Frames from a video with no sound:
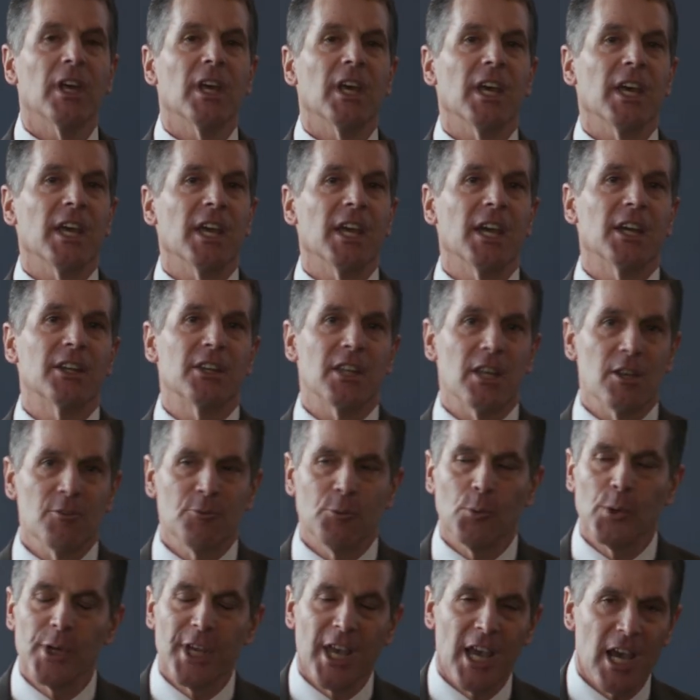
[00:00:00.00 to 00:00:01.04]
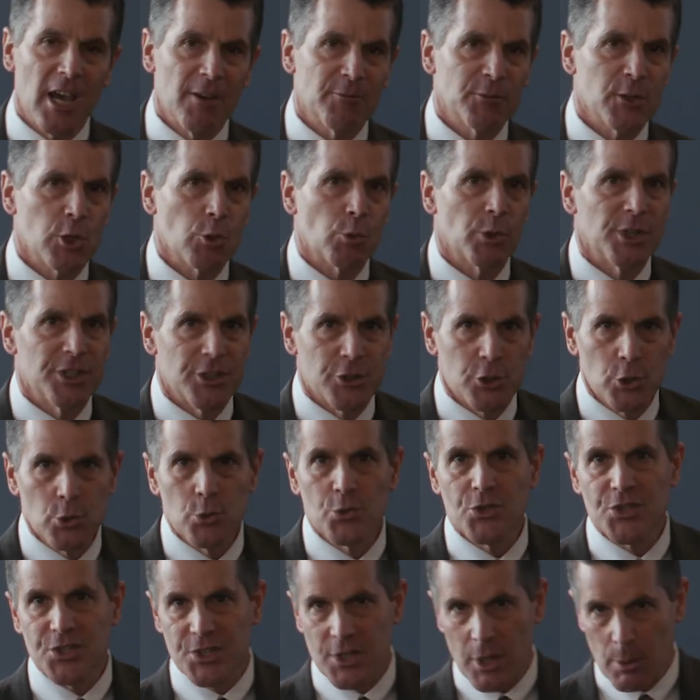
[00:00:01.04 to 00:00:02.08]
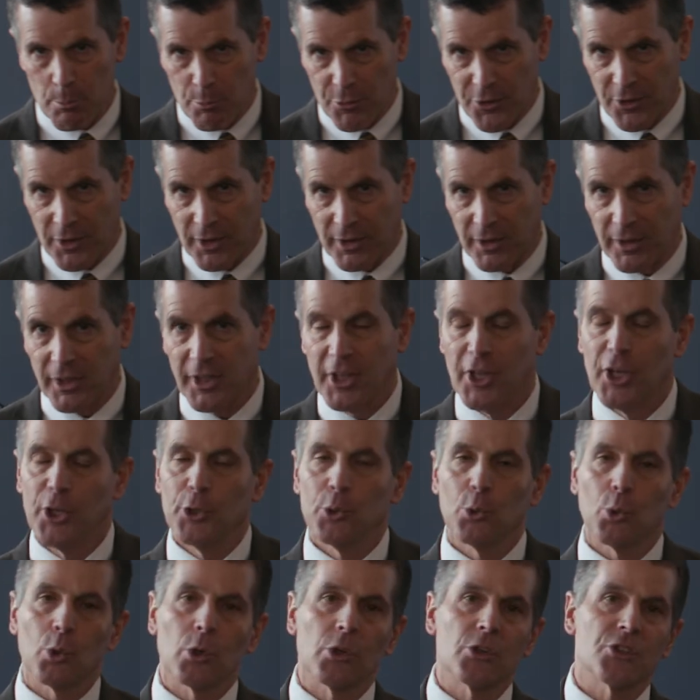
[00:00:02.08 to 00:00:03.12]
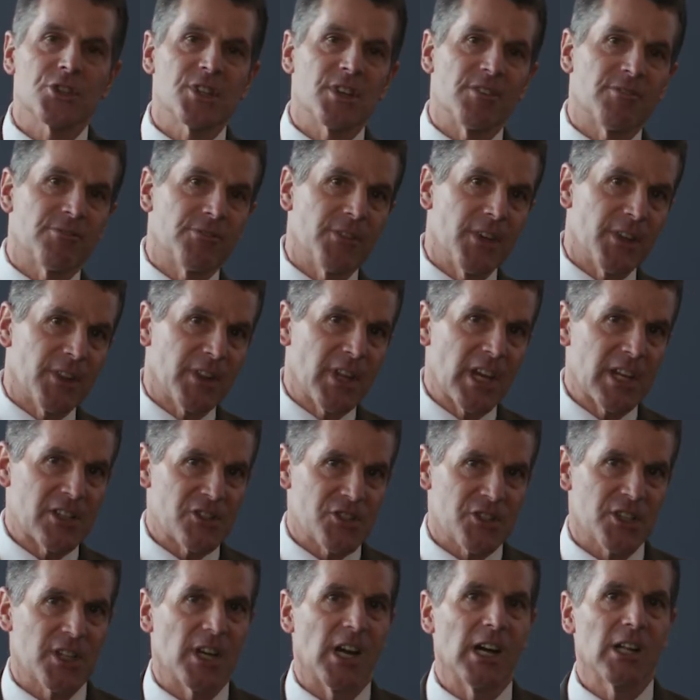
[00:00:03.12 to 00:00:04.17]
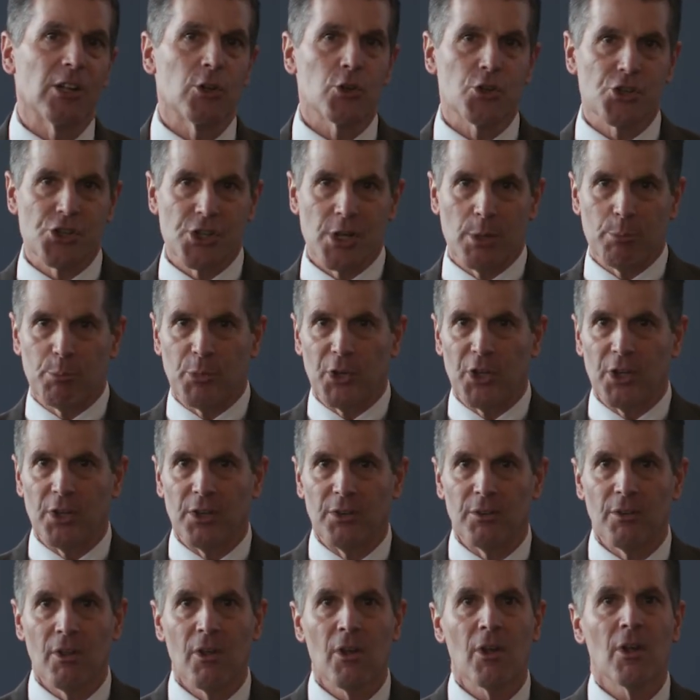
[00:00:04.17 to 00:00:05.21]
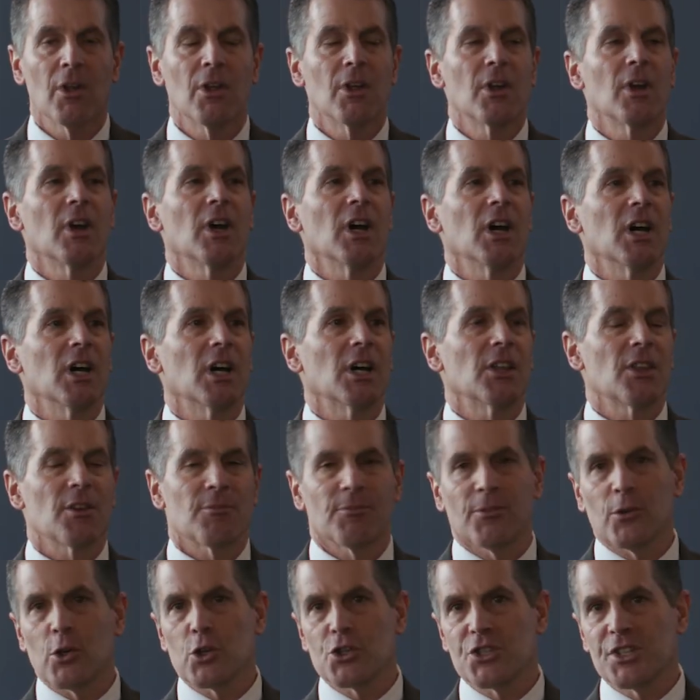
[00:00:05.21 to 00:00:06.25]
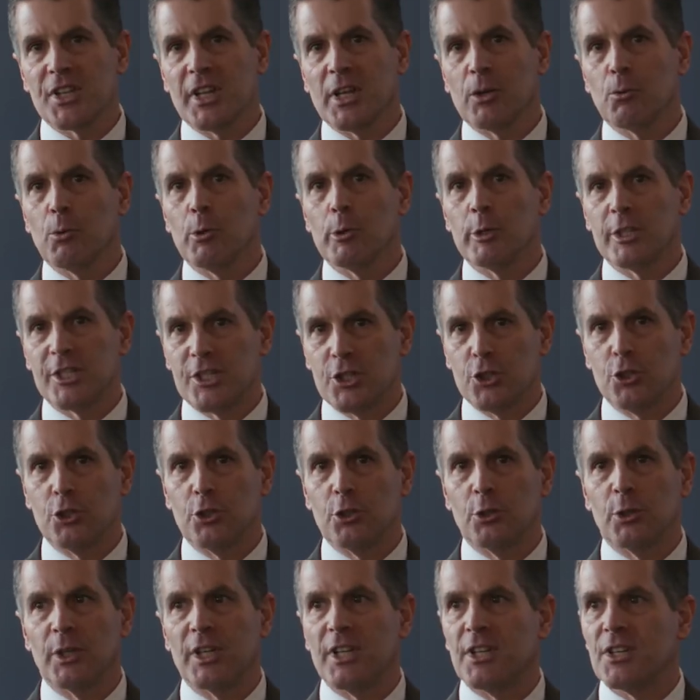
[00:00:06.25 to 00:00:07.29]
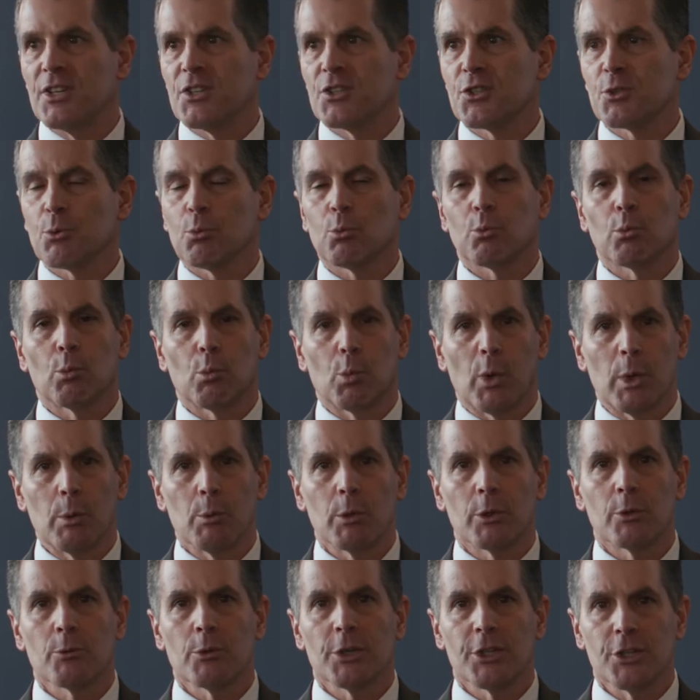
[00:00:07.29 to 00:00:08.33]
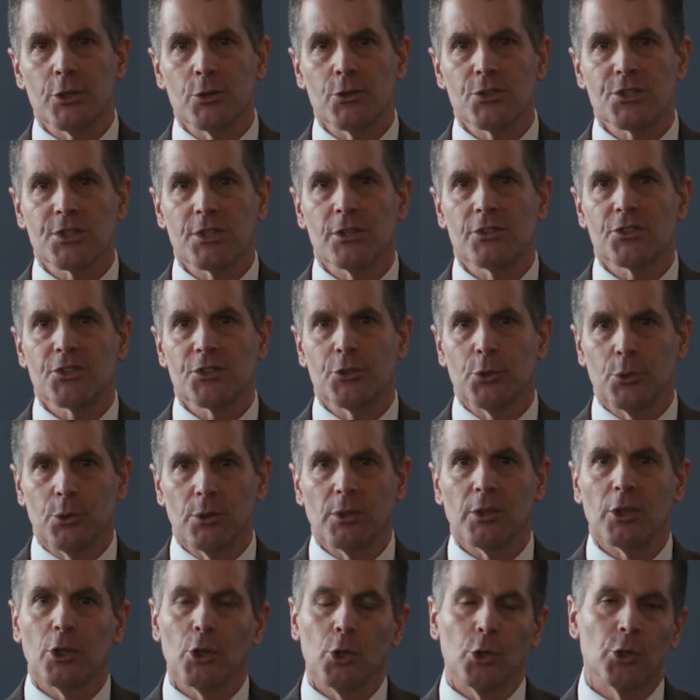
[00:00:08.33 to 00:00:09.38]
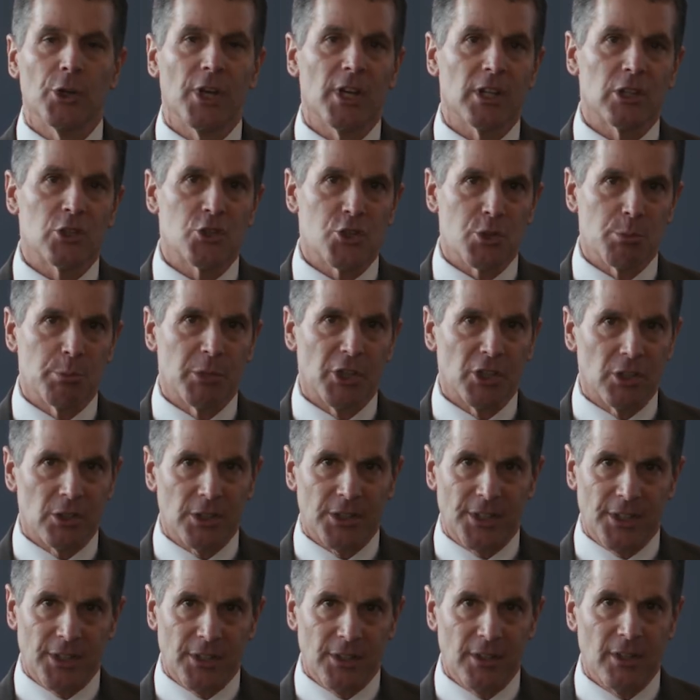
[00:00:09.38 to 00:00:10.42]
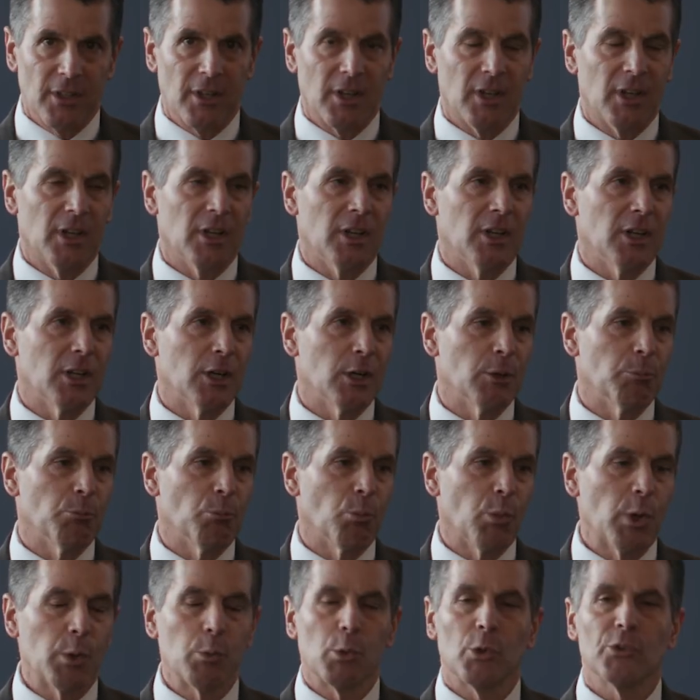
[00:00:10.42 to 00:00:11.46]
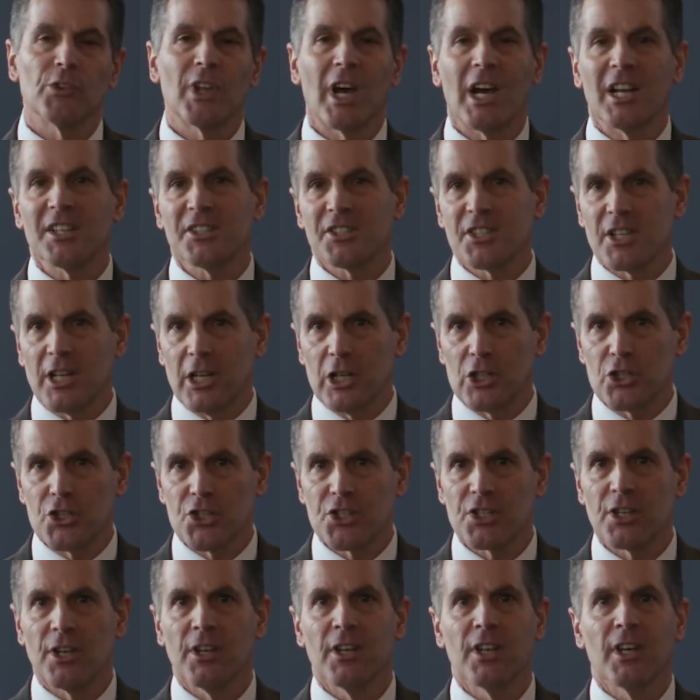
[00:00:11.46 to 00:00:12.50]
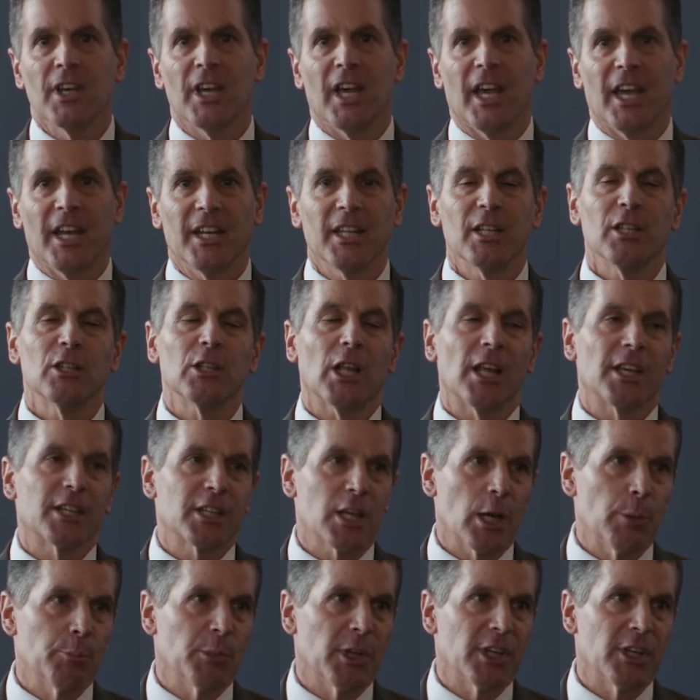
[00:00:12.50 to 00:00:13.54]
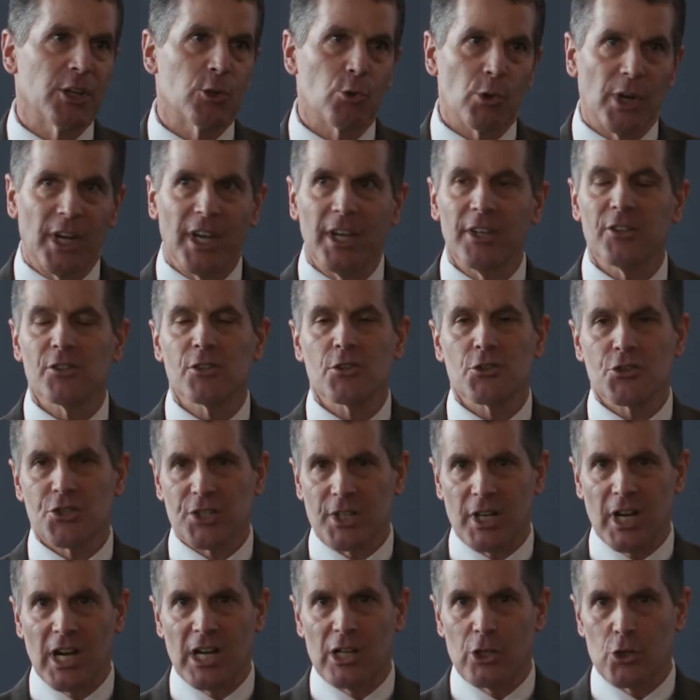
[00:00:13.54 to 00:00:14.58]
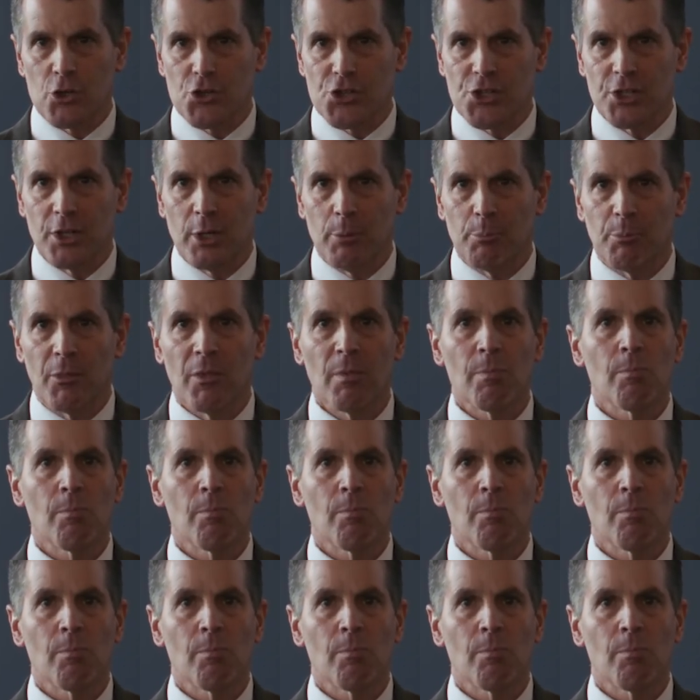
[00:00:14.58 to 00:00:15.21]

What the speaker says: And if we have to reduce something in order to fit that scholarship in, the first thing we would do is we would reduce the student loan eligibility. We will not touch any Lycoming grant or scholarship